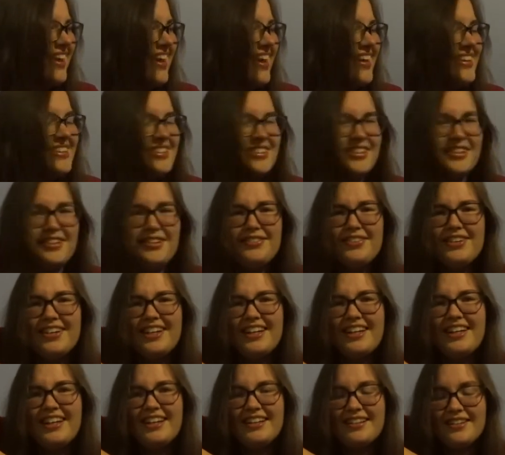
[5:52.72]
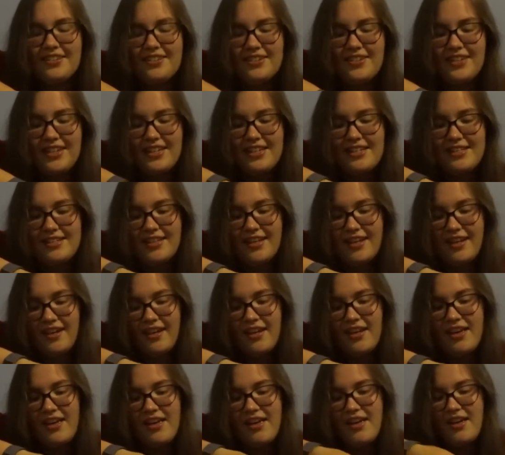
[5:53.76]
sorry if you can hear Luna eating,
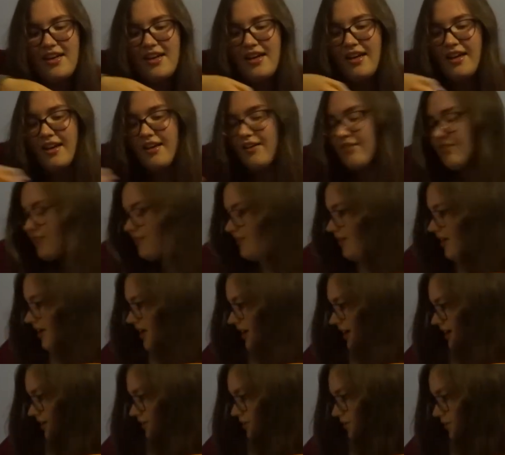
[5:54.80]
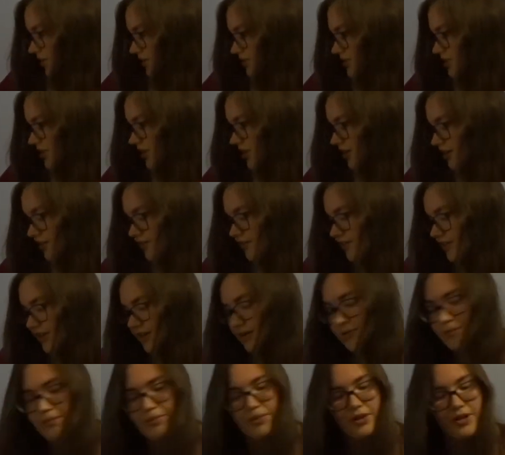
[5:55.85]
if I watch a horror
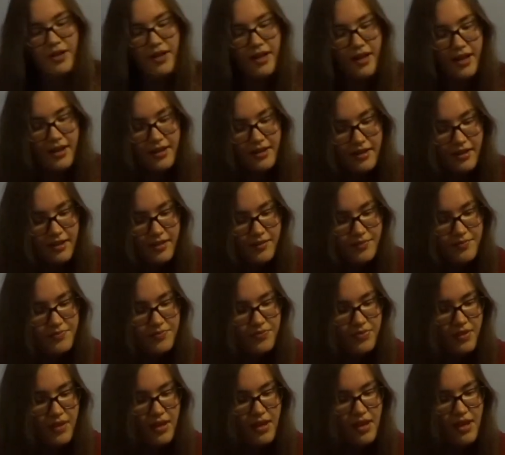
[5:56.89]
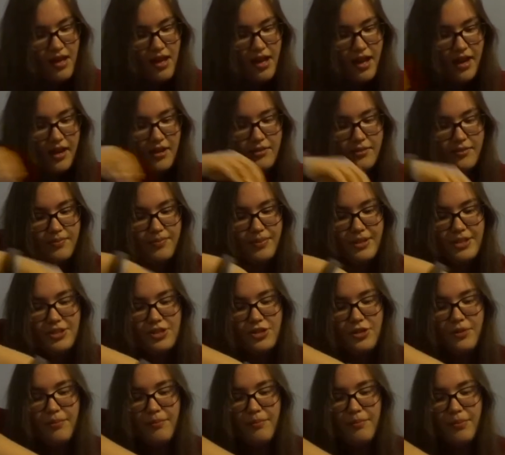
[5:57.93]
film, but like, I would be
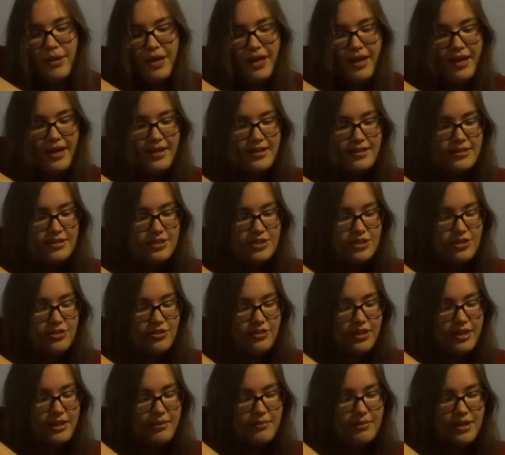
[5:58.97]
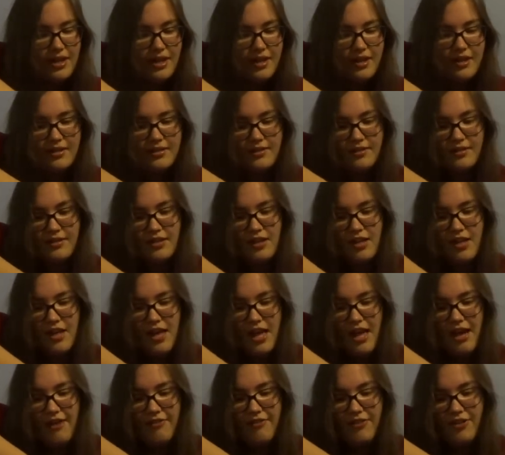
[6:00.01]
jumping, screaming.
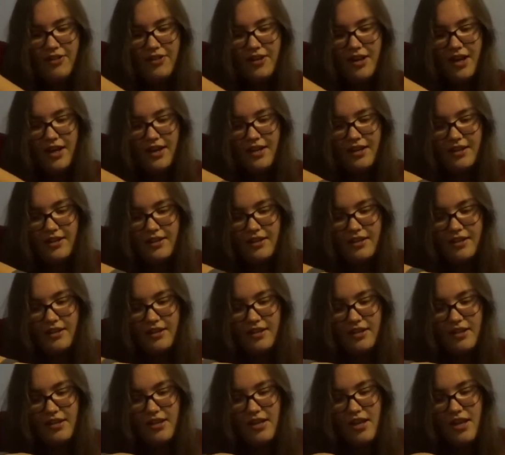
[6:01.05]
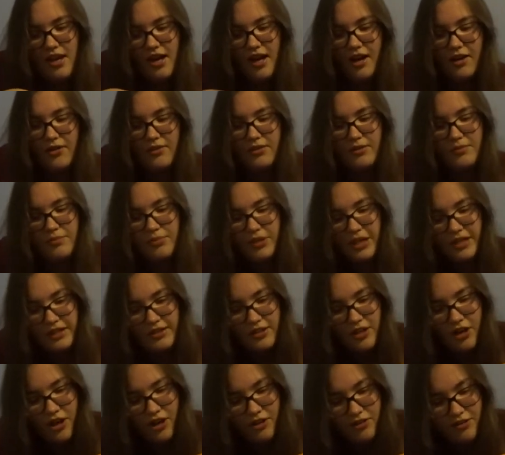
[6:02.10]
I feel like I would bring the
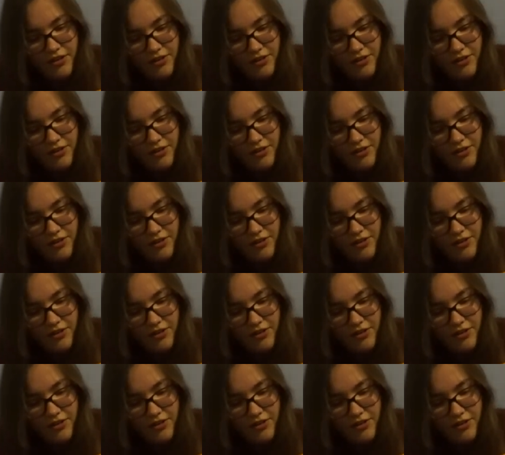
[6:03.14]
horror